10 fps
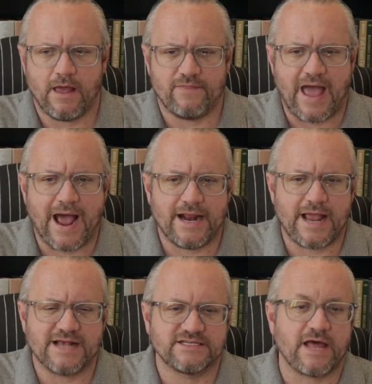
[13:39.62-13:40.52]
That
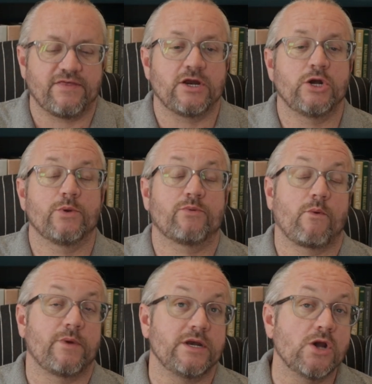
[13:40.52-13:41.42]
has nothing to do with
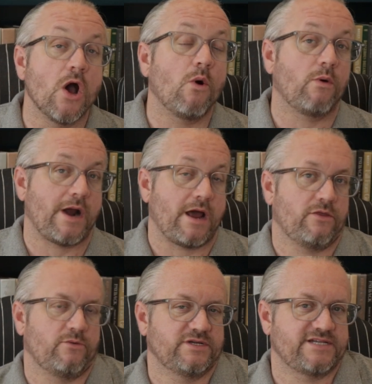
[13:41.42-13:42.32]
when we know we're out
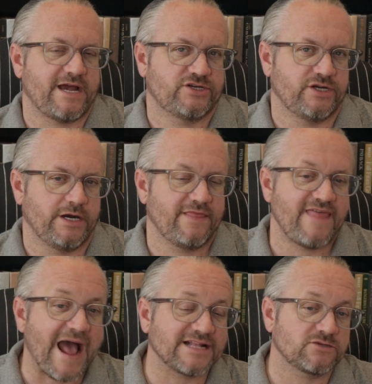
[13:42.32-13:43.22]
of the recession.
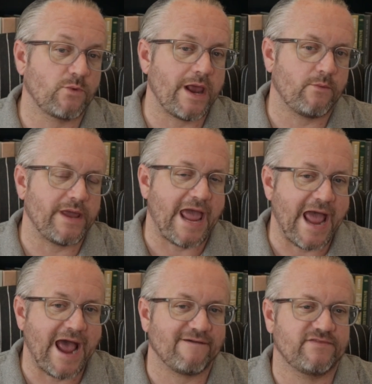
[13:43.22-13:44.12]
That's when we
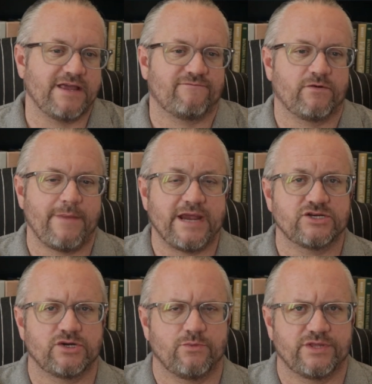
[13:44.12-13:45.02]
have the
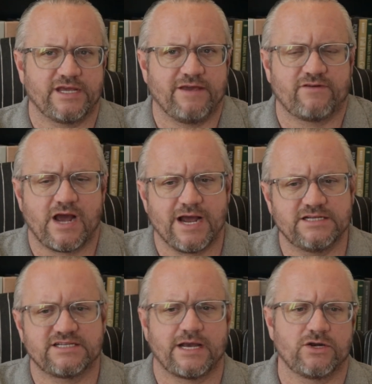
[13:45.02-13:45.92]
information with the gift of
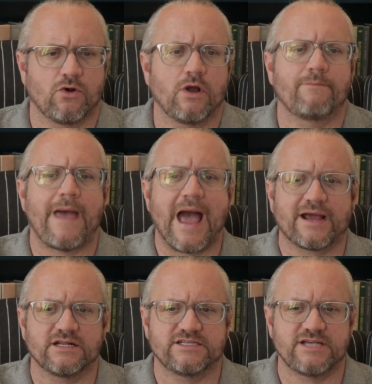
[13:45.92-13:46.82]
hindsight to look
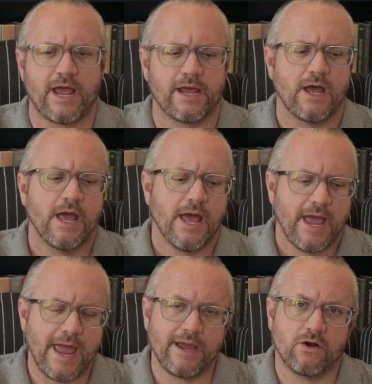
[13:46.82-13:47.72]
back and say,
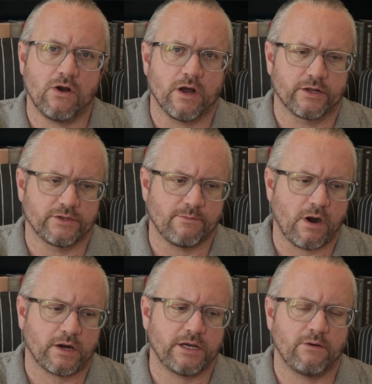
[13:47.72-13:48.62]
hey, look, the
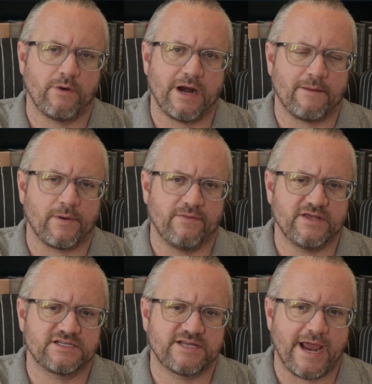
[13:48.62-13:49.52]
market went up on
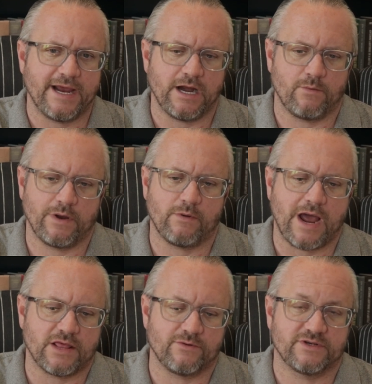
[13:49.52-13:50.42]
this date and we were
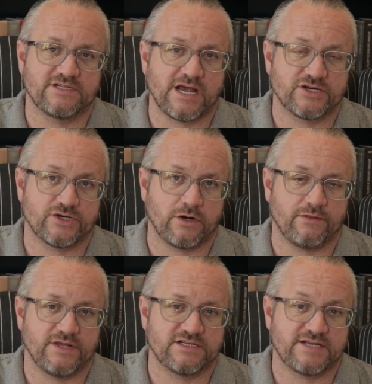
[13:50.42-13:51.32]
out of the recession
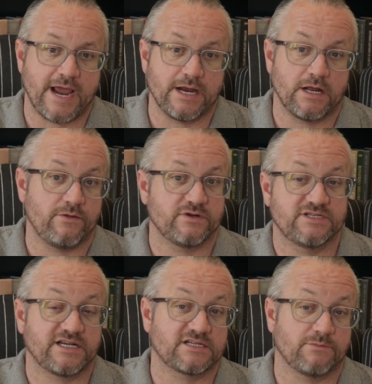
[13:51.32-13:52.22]
on this date, and there's
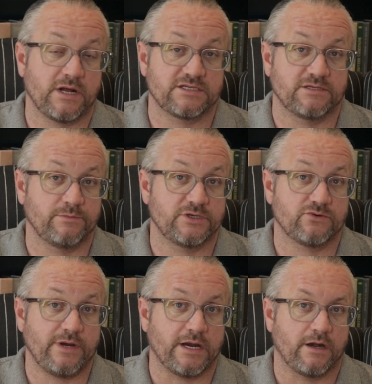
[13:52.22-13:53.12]
6 months in
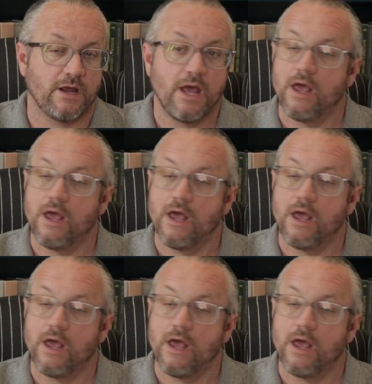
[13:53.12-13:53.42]
between.